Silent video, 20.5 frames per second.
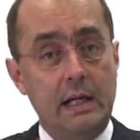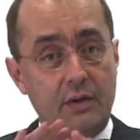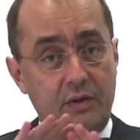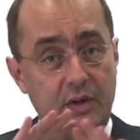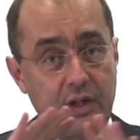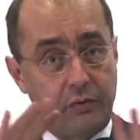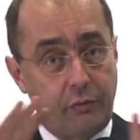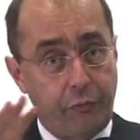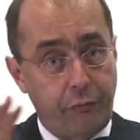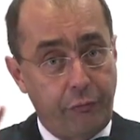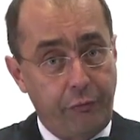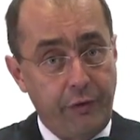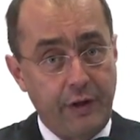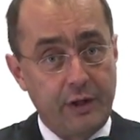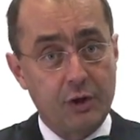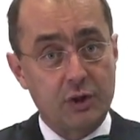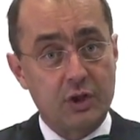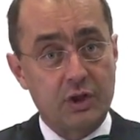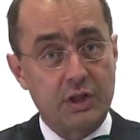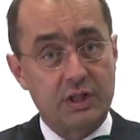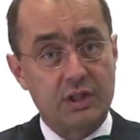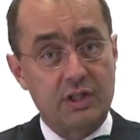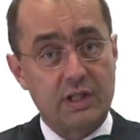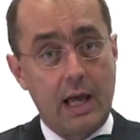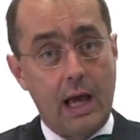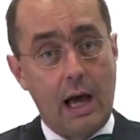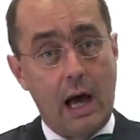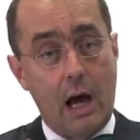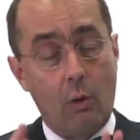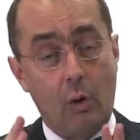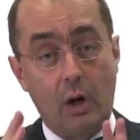This finishes
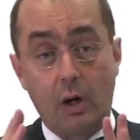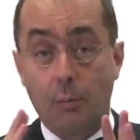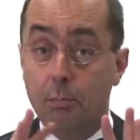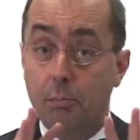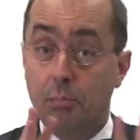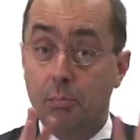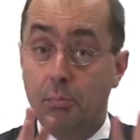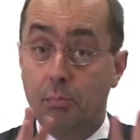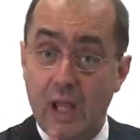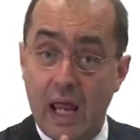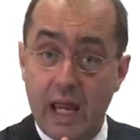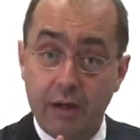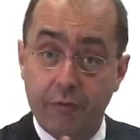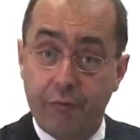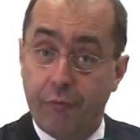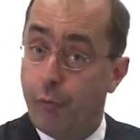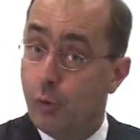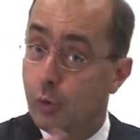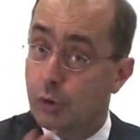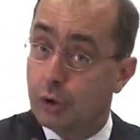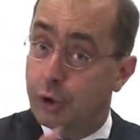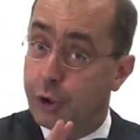our playful